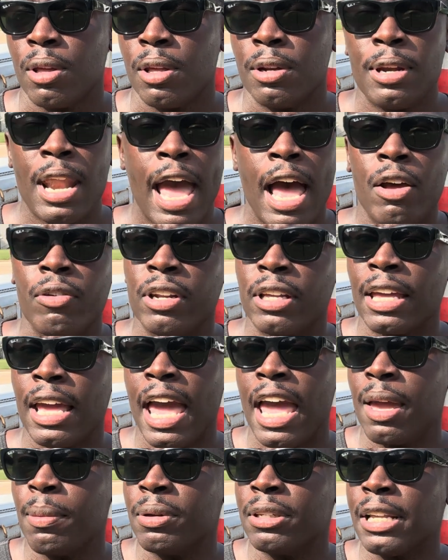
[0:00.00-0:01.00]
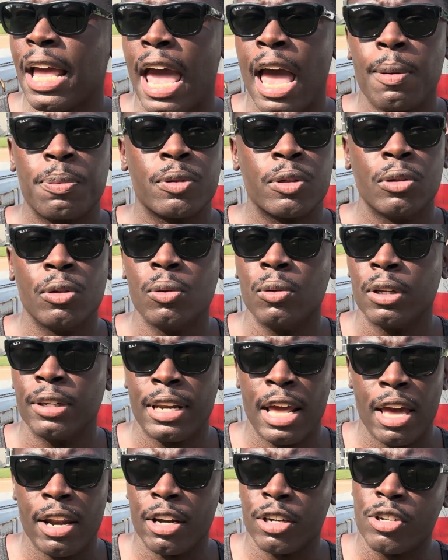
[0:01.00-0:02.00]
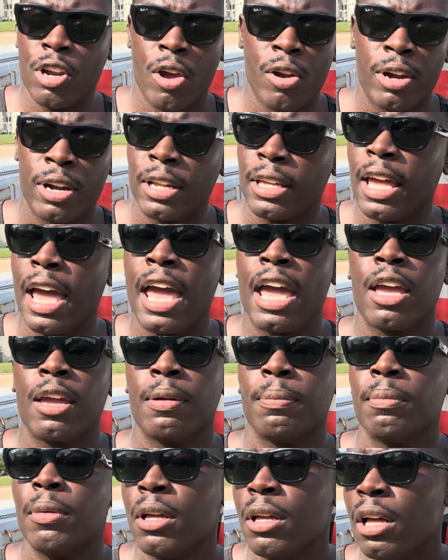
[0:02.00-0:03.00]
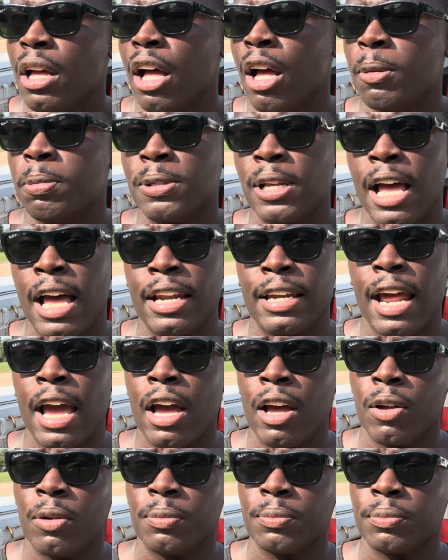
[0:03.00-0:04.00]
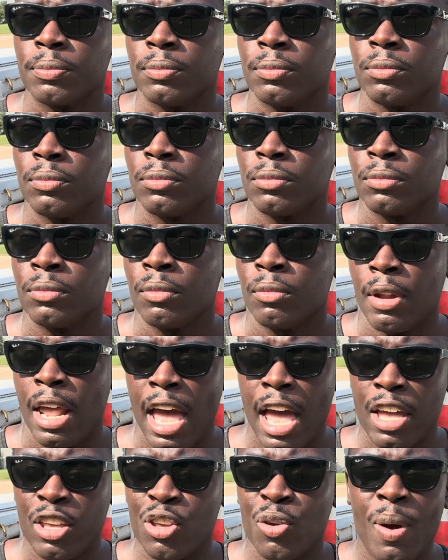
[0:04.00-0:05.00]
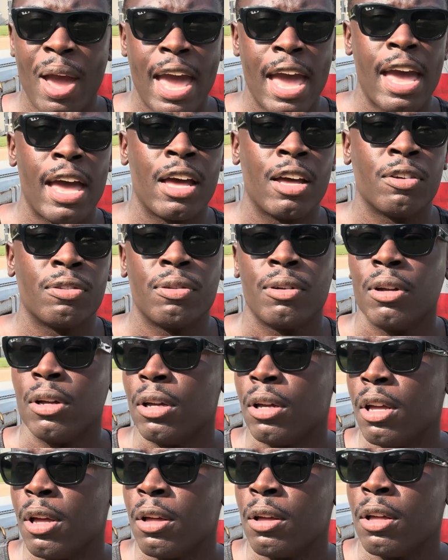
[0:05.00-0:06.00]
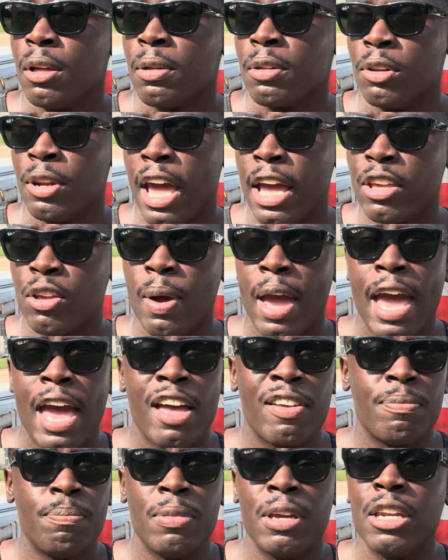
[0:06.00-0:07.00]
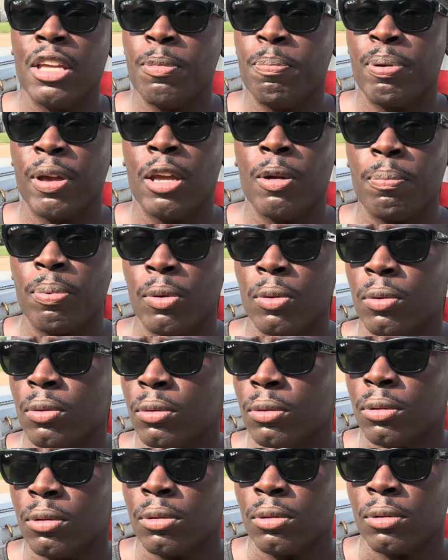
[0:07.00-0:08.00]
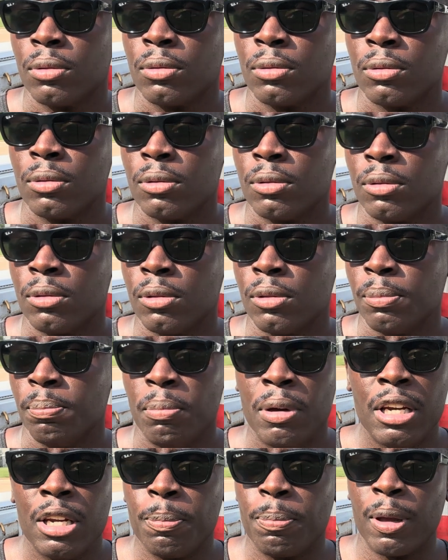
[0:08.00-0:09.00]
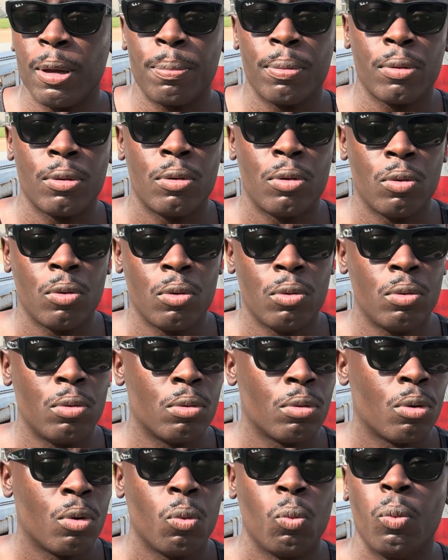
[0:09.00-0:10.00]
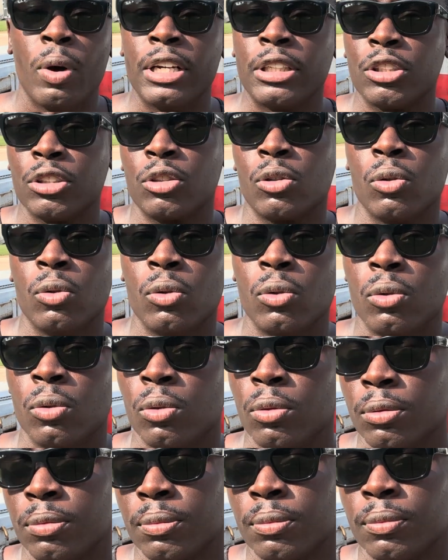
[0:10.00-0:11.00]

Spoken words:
Now the game is now they're turning the game upside down. Now you have many people who went to school,